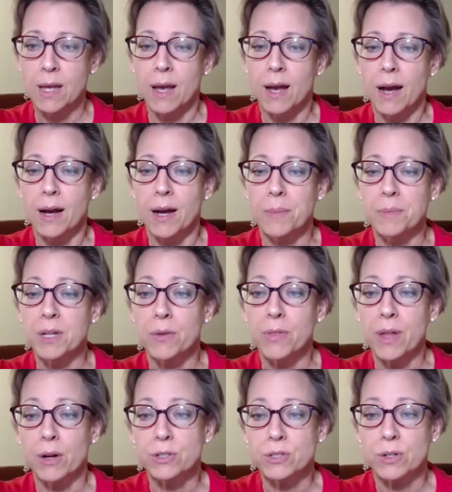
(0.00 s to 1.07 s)

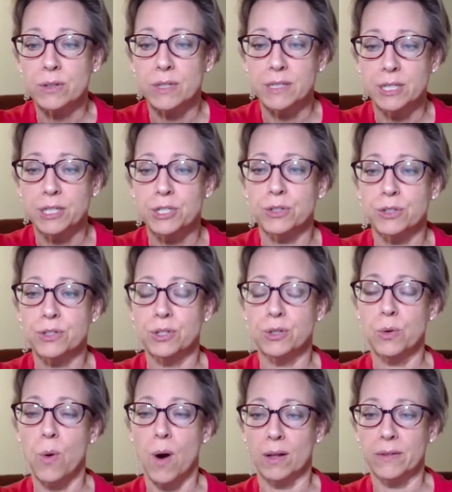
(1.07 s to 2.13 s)
There are certainly teachers who
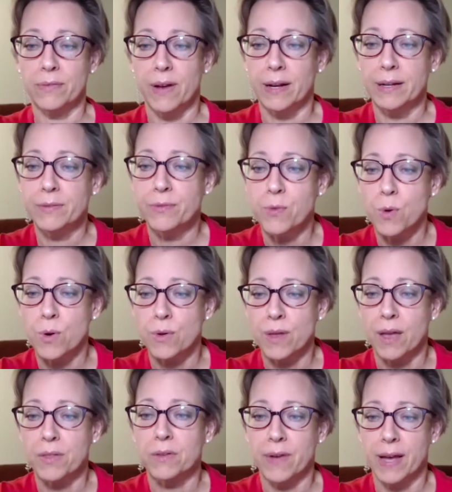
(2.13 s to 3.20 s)
qualified for the
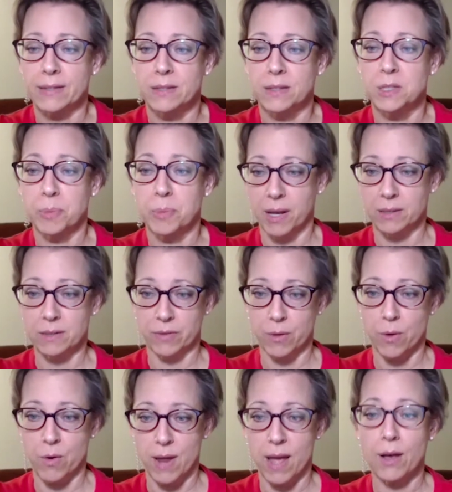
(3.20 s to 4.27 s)
other vaccines because of their
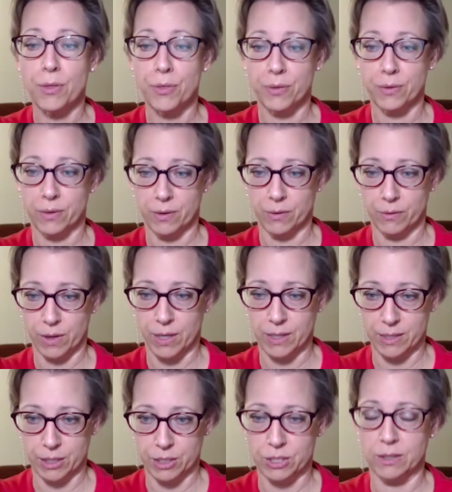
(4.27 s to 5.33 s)
own health
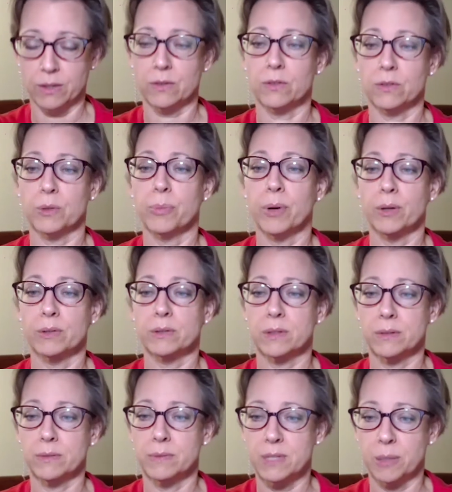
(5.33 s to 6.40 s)
conditions as opposed
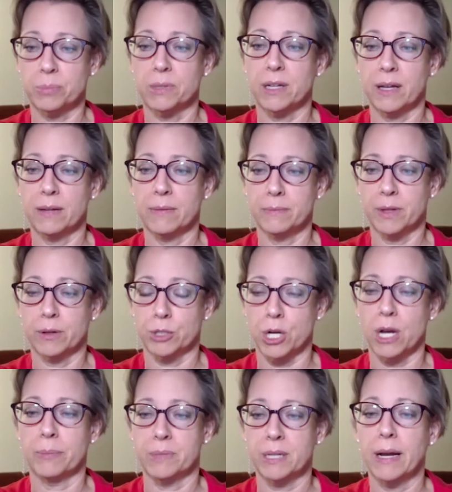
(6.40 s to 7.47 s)
to simply their
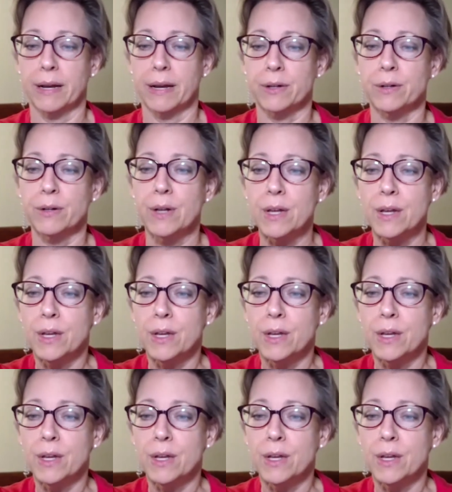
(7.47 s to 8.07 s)
job title.